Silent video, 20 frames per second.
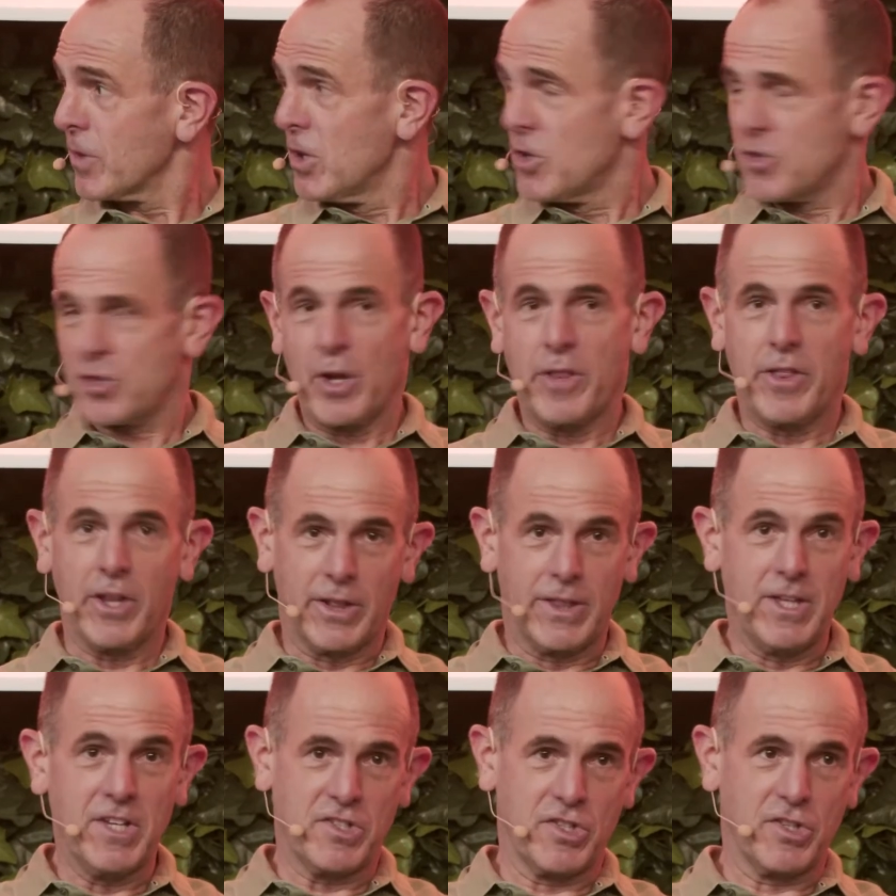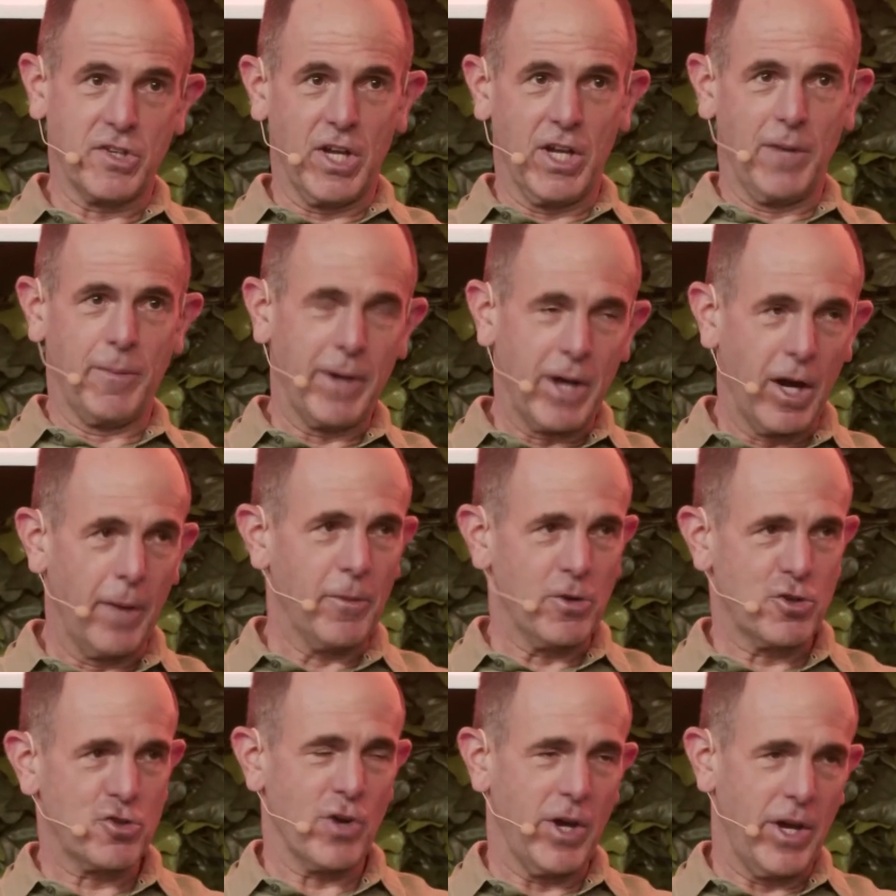So I think this is going to become
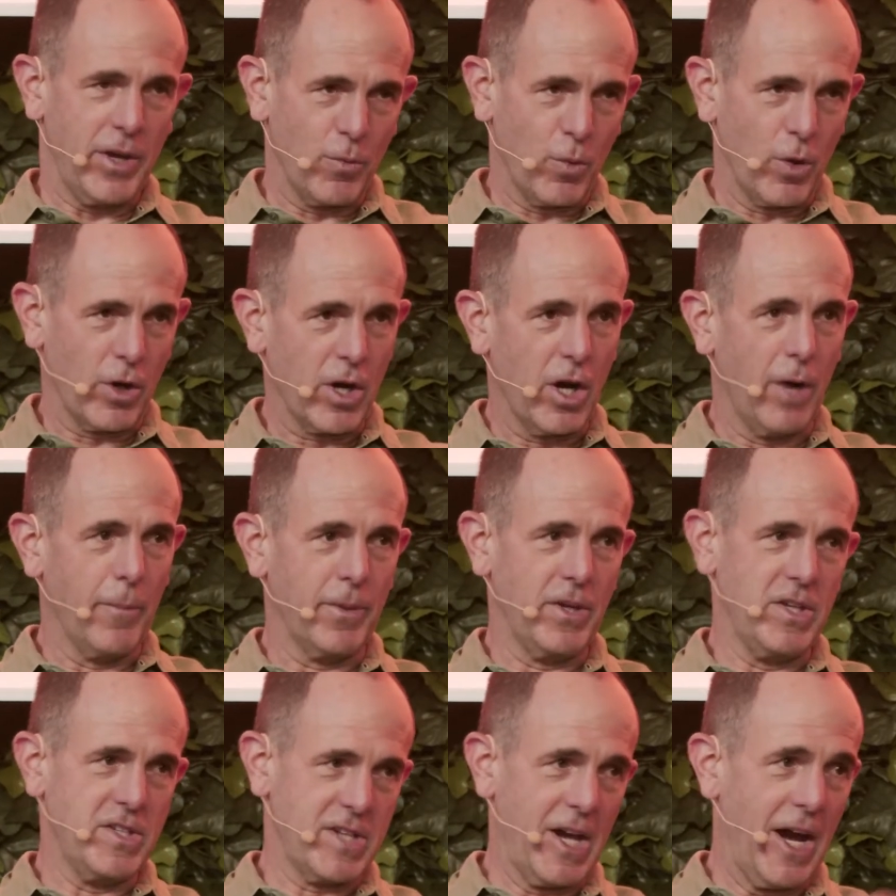a trend where companies